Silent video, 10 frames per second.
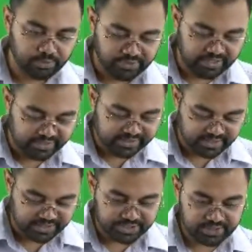of our
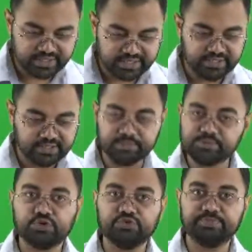discussion in
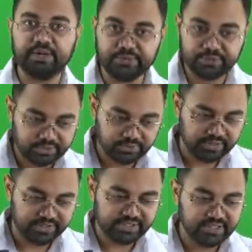terms of
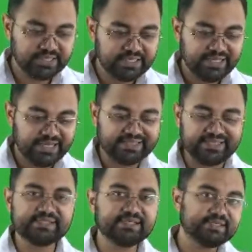biotechnology, and
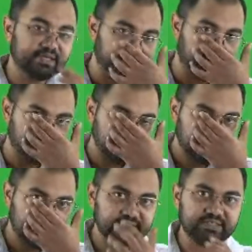this is about
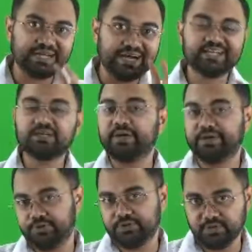dark
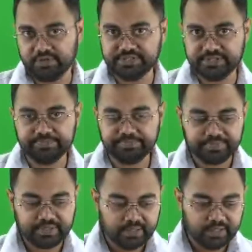biotechnology.
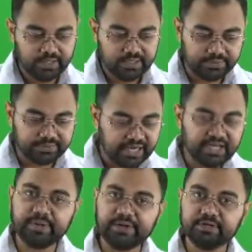Now,
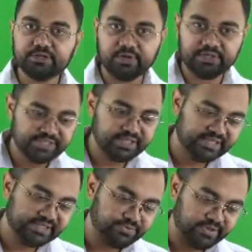dark biotechnology
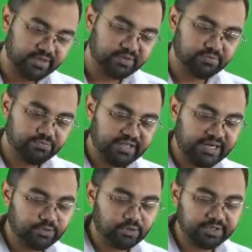is where we
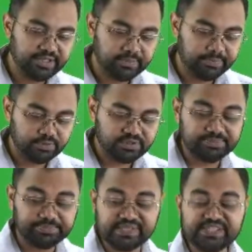are talking about the
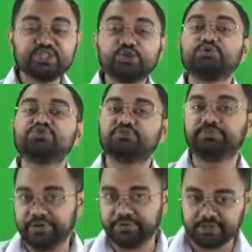misuse of
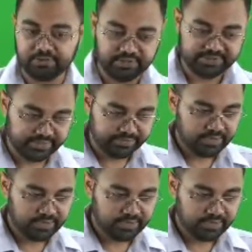biotechnology.